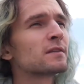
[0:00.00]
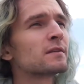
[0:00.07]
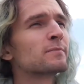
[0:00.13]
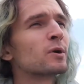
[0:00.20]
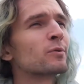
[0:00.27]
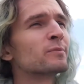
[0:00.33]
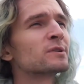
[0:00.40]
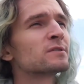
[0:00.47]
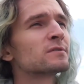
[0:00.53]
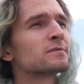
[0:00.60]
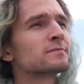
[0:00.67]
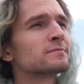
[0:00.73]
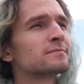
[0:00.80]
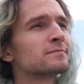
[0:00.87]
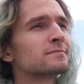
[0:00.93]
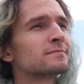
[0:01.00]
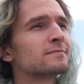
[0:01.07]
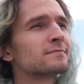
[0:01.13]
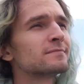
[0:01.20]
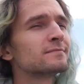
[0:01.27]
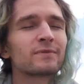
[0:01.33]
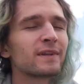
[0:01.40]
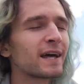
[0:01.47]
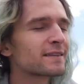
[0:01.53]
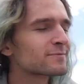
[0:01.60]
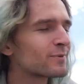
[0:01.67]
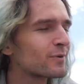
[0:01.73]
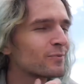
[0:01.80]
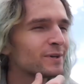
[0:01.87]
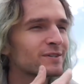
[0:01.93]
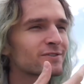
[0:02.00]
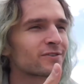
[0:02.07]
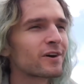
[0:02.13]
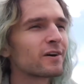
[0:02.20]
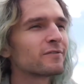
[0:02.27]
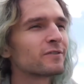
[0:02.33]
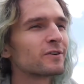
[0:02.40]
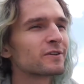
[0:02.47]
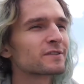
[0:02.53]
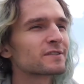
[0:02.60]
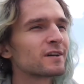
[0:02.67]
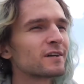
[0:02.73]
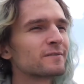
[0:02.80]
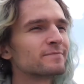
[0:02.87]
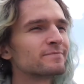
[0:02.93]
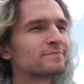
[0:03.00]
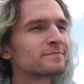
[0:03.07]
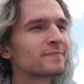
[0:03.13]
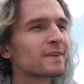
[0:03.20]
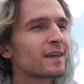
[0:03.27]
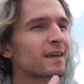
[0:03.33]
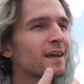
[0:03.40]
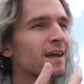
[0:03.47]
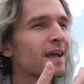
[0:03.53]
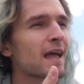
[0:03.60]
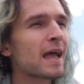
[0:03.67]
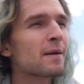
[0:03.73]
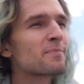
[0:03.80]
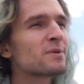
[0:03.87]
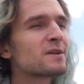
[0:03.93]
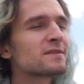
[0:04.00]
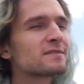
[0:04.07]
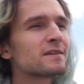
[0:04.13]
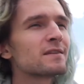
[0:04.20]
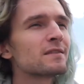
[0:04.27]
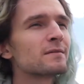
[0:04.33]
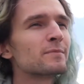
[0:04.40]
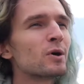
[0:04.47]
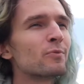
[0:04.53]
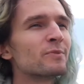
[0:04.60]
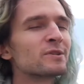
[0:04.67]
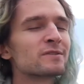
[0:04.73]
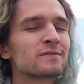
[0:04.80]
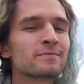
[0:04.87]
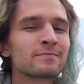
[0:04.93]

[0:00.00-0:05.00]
in the moment? That's what we should all focus on. Happiness in the moment.